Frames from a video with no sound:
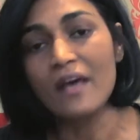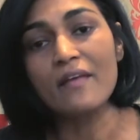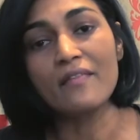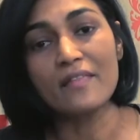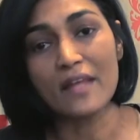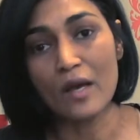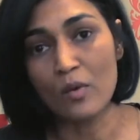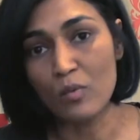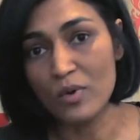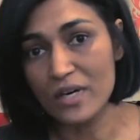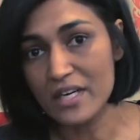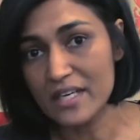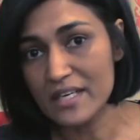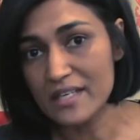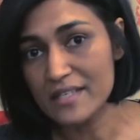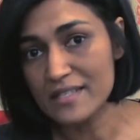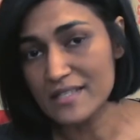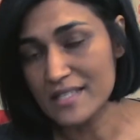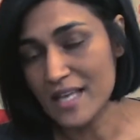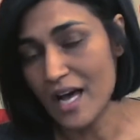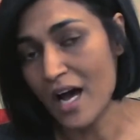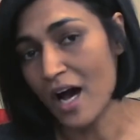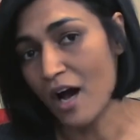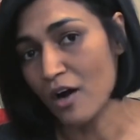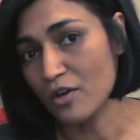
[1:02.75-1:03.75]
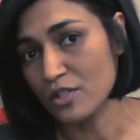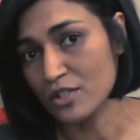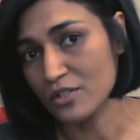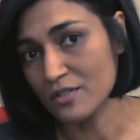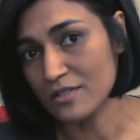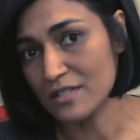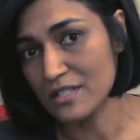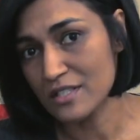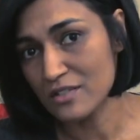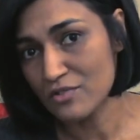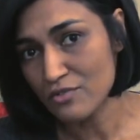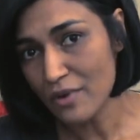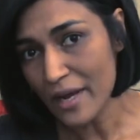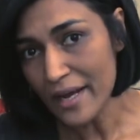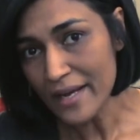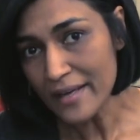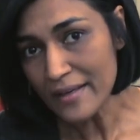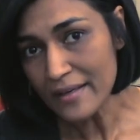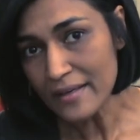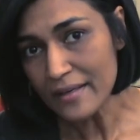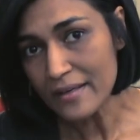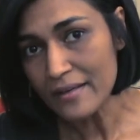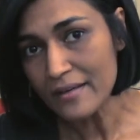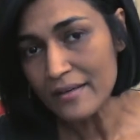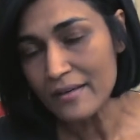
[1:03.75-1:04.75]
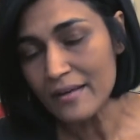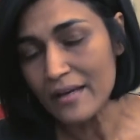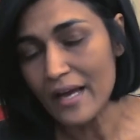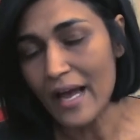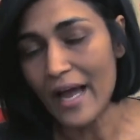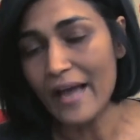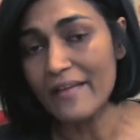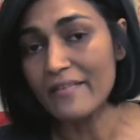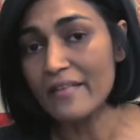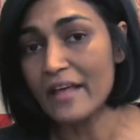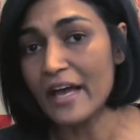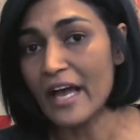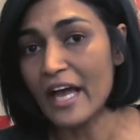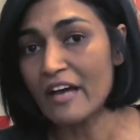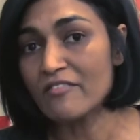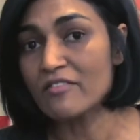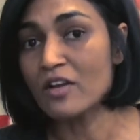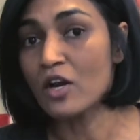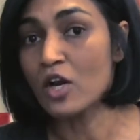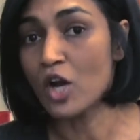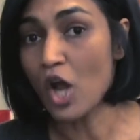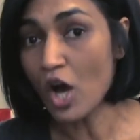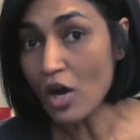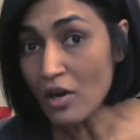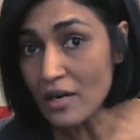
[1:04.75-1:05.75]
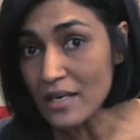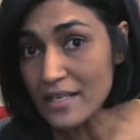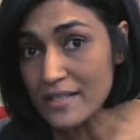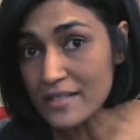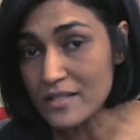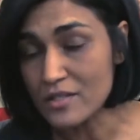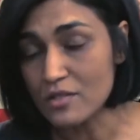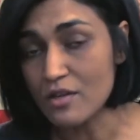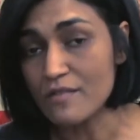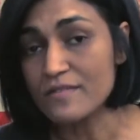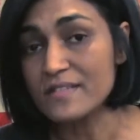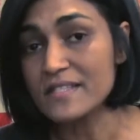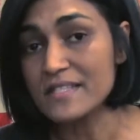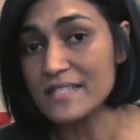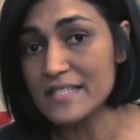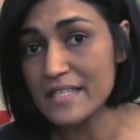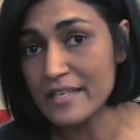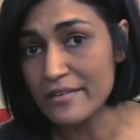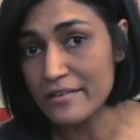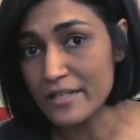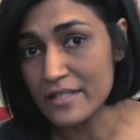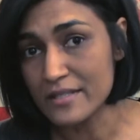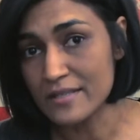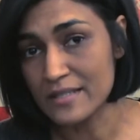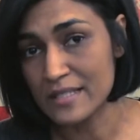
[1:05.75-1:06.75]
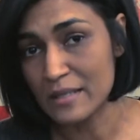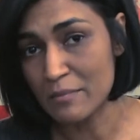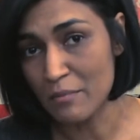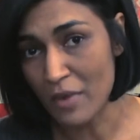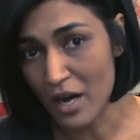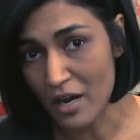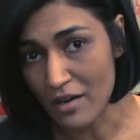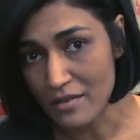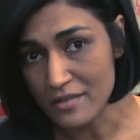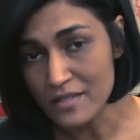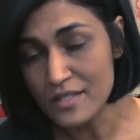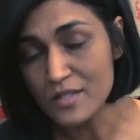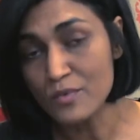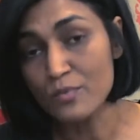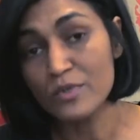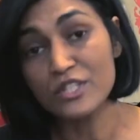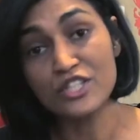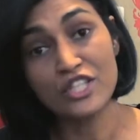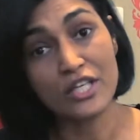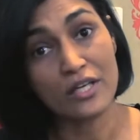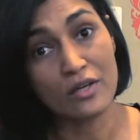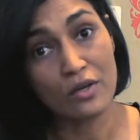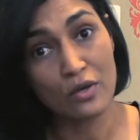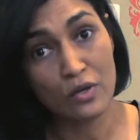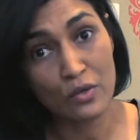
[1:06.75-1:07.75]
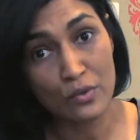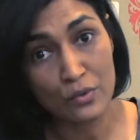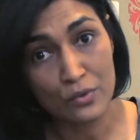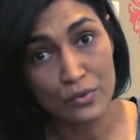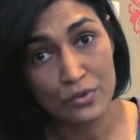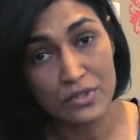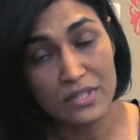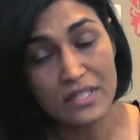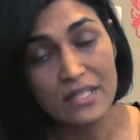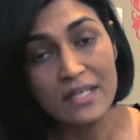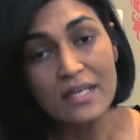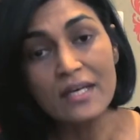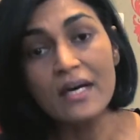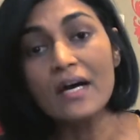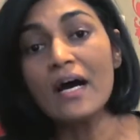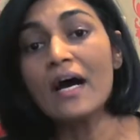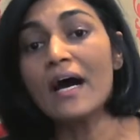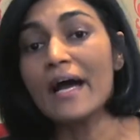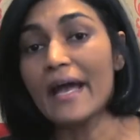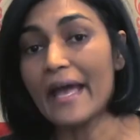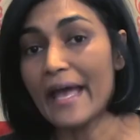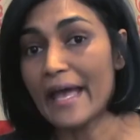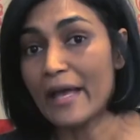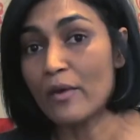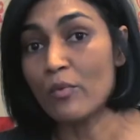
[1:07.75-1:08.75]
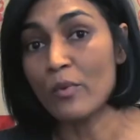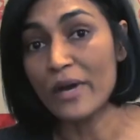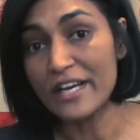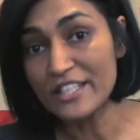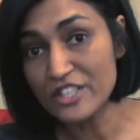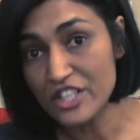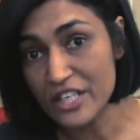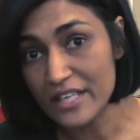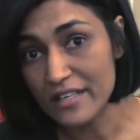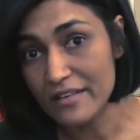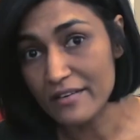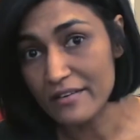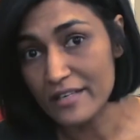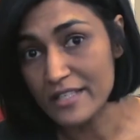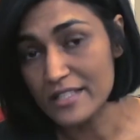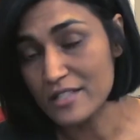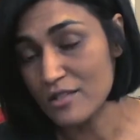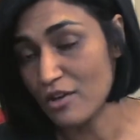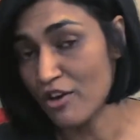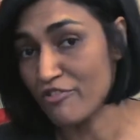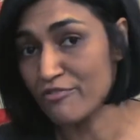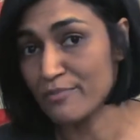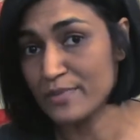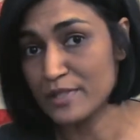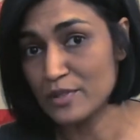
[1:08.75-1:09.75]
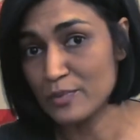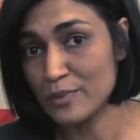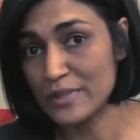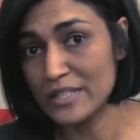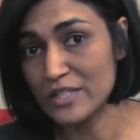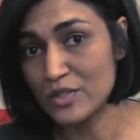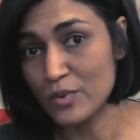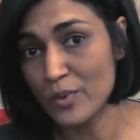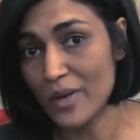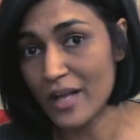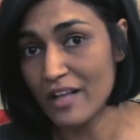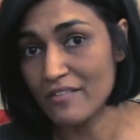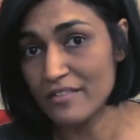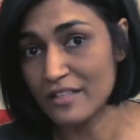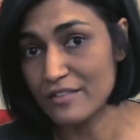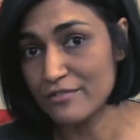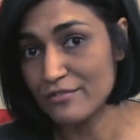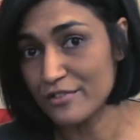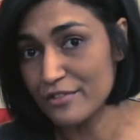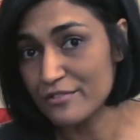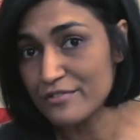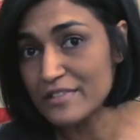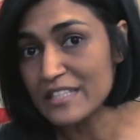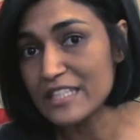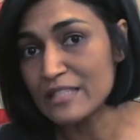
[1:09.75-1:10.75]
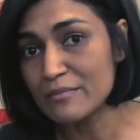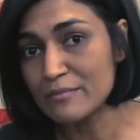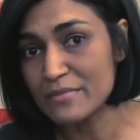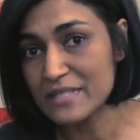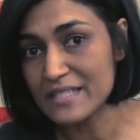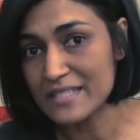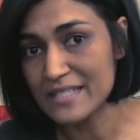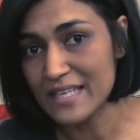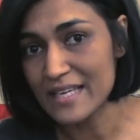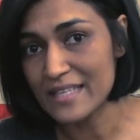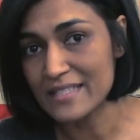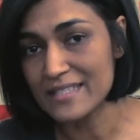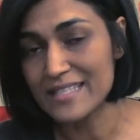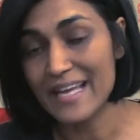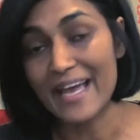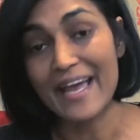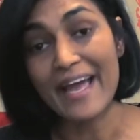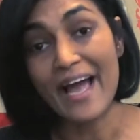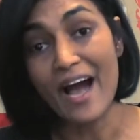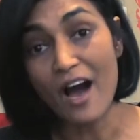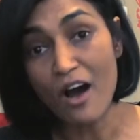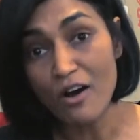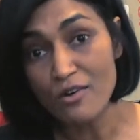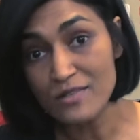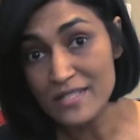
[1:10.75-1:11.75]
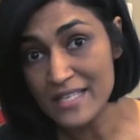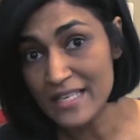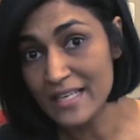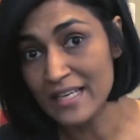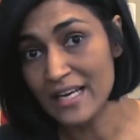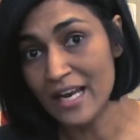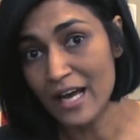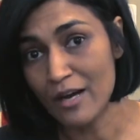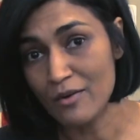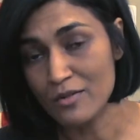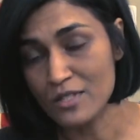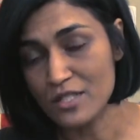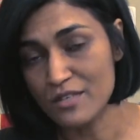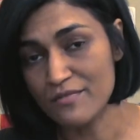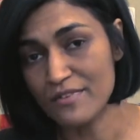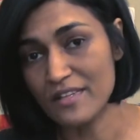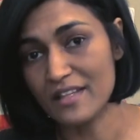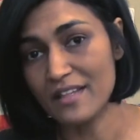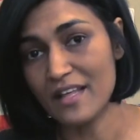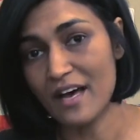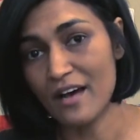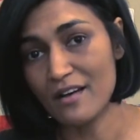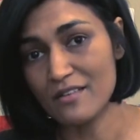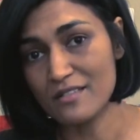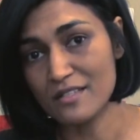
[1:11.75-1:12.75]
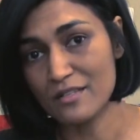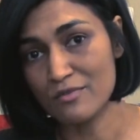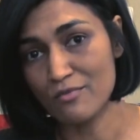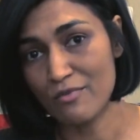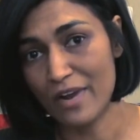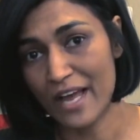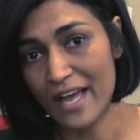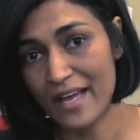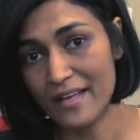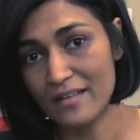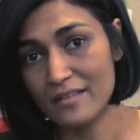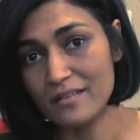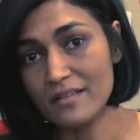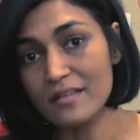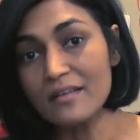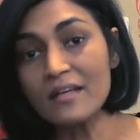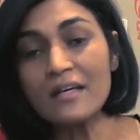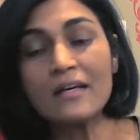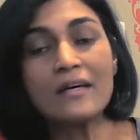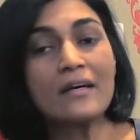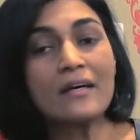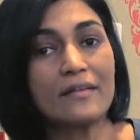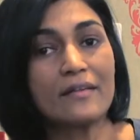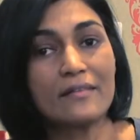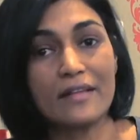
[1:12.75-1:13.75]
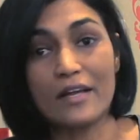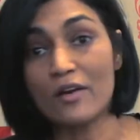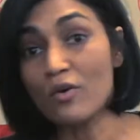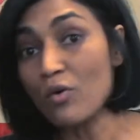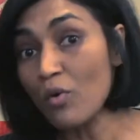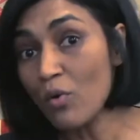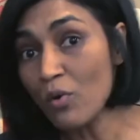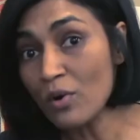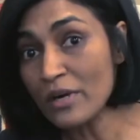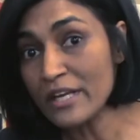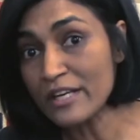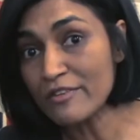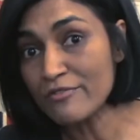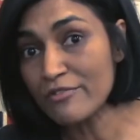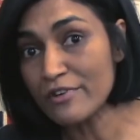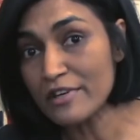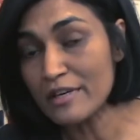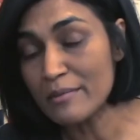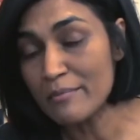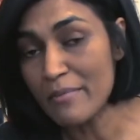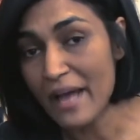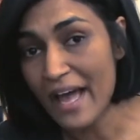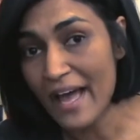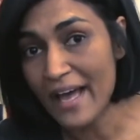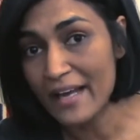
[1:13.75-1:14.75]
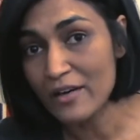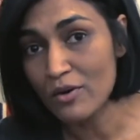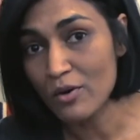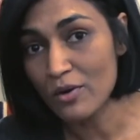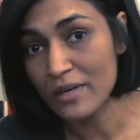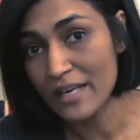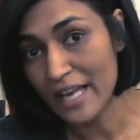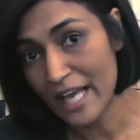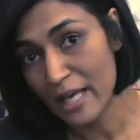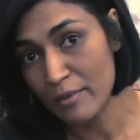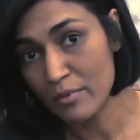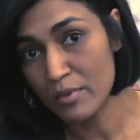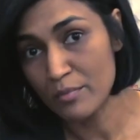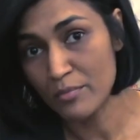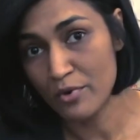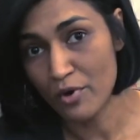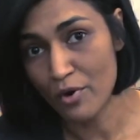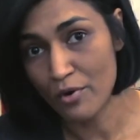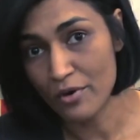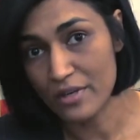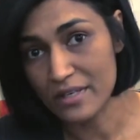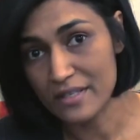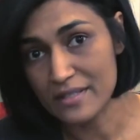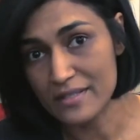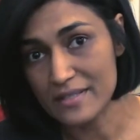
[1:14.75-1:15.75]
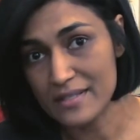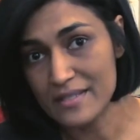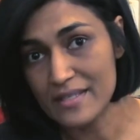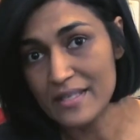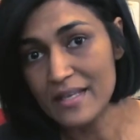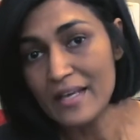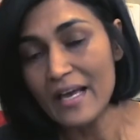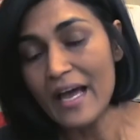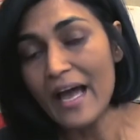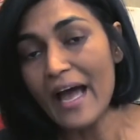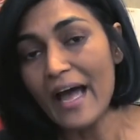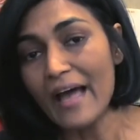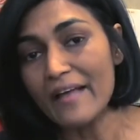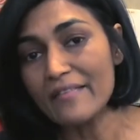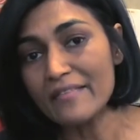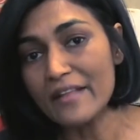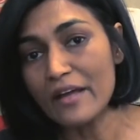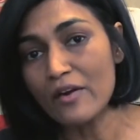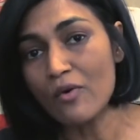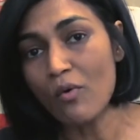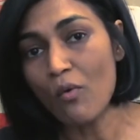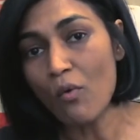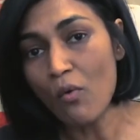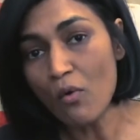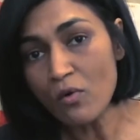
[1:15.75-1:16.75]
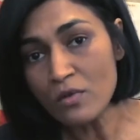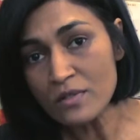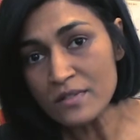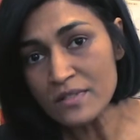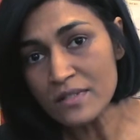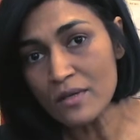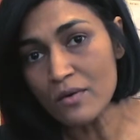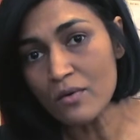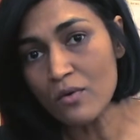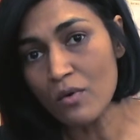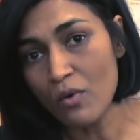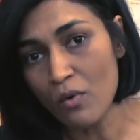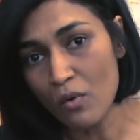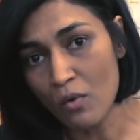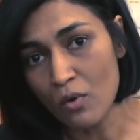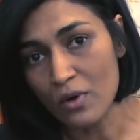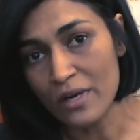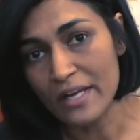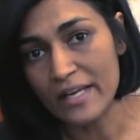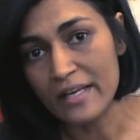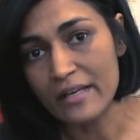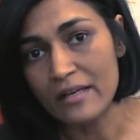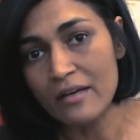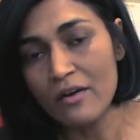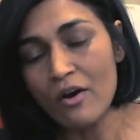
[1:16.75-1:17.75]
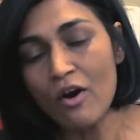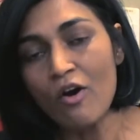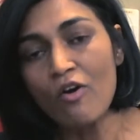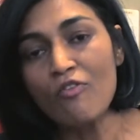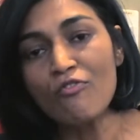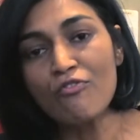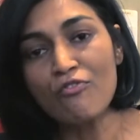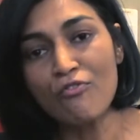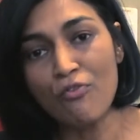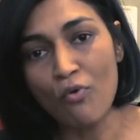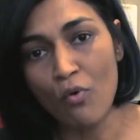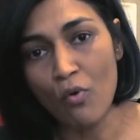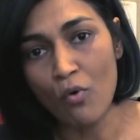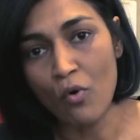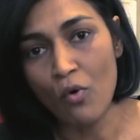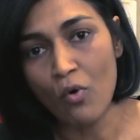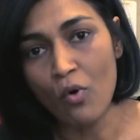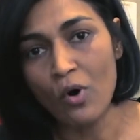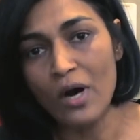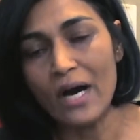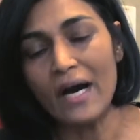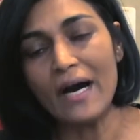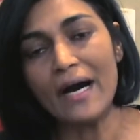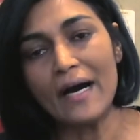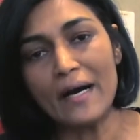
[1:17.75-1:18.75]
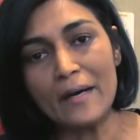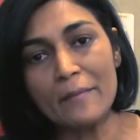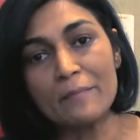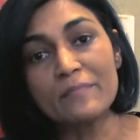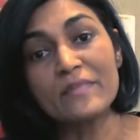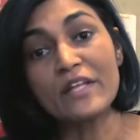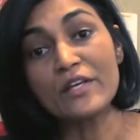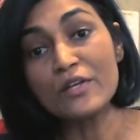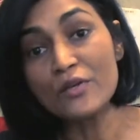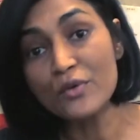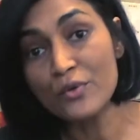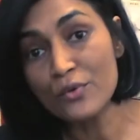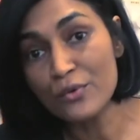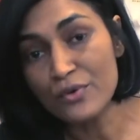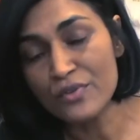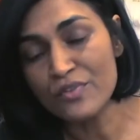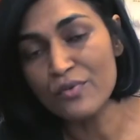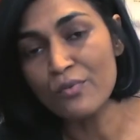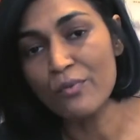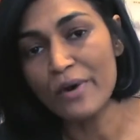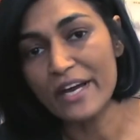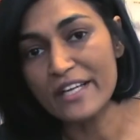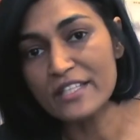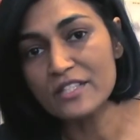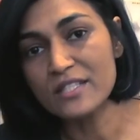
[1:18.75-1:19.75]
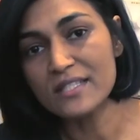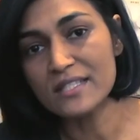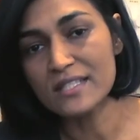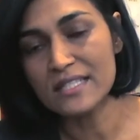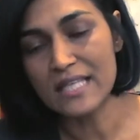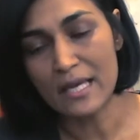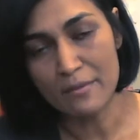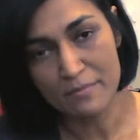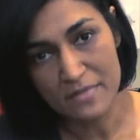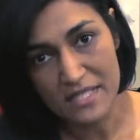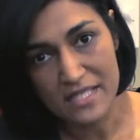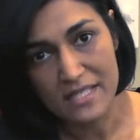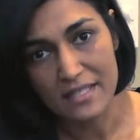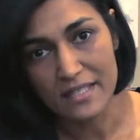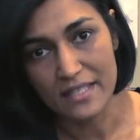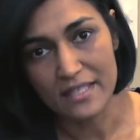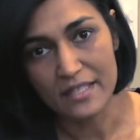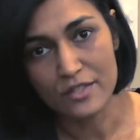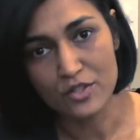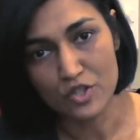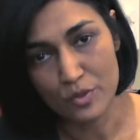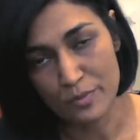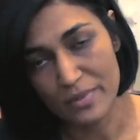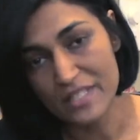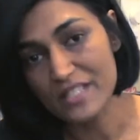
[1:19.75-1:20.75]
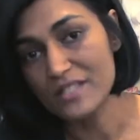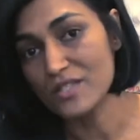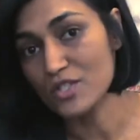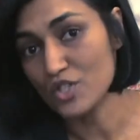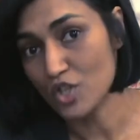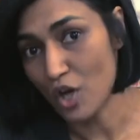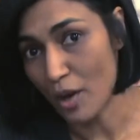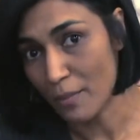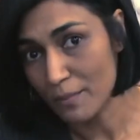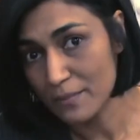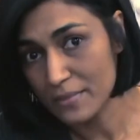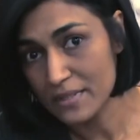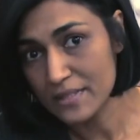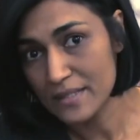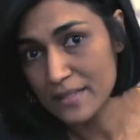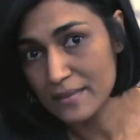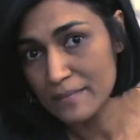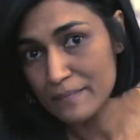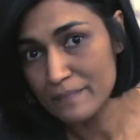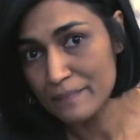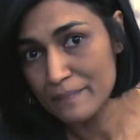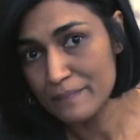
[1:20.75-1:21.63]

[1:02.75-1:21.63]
Their workers are out on strike, and they have a long list of serious demands, which include a wage increase of between 12 and 15%, a housing allowance of 1,000 rand. They're calling for a ban on labor brokers, and they're also calling for the youth wage subsidy to be stopped.